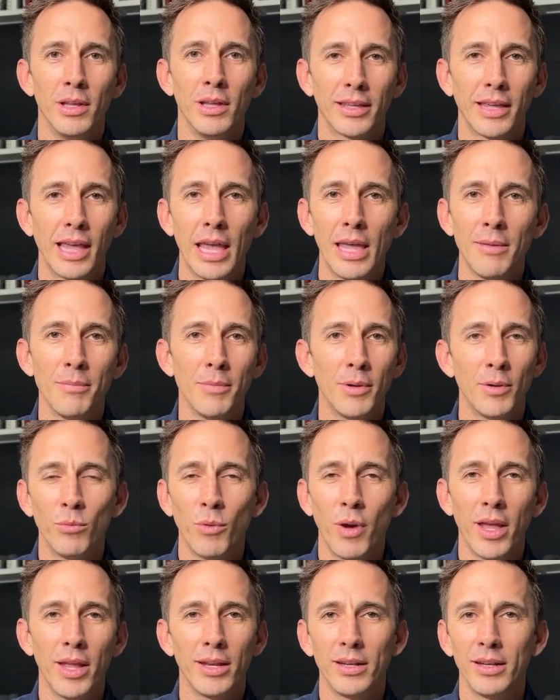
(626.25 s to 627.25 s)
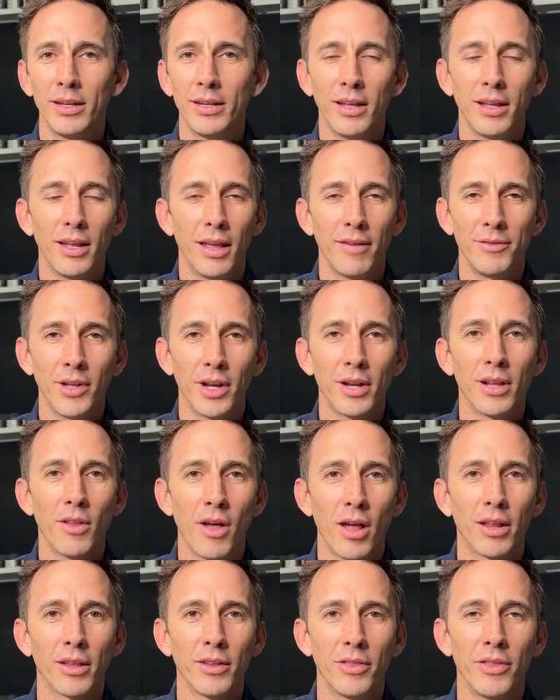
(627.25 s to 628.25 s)
came and went and have done a
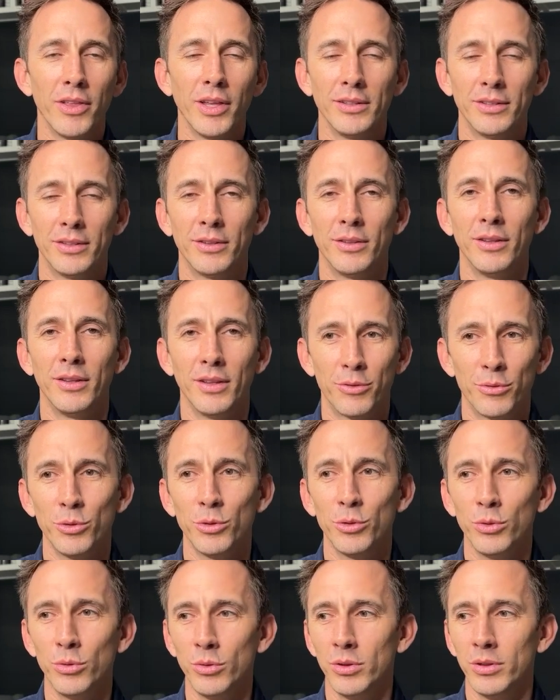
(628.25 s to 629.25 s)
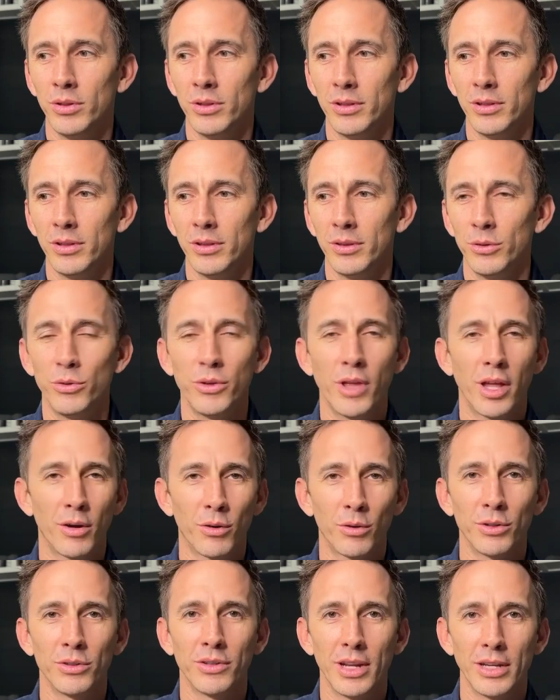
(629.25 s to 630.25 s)
lot of good things through that
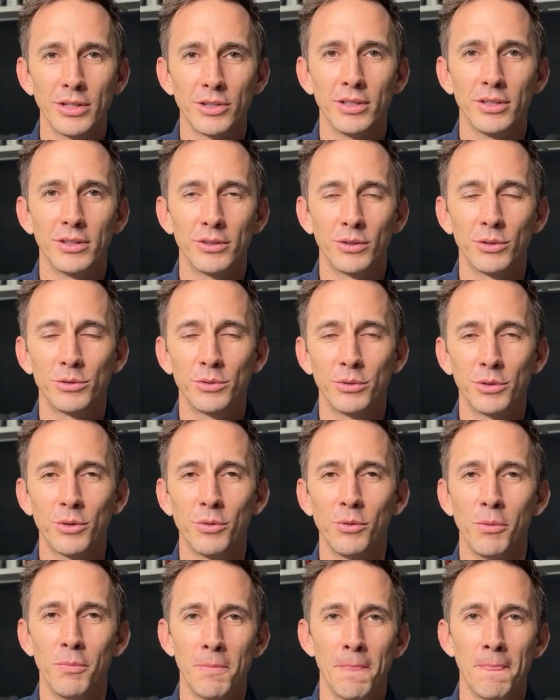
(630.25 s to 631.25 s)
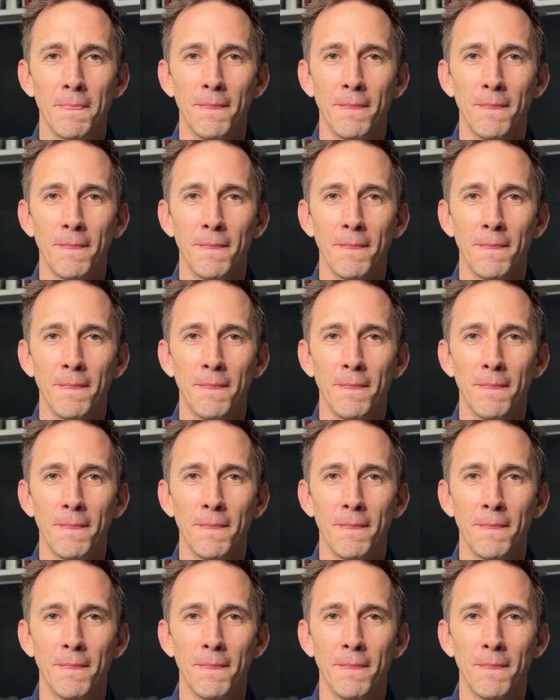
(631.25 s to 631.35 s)
organization. So it's really cool.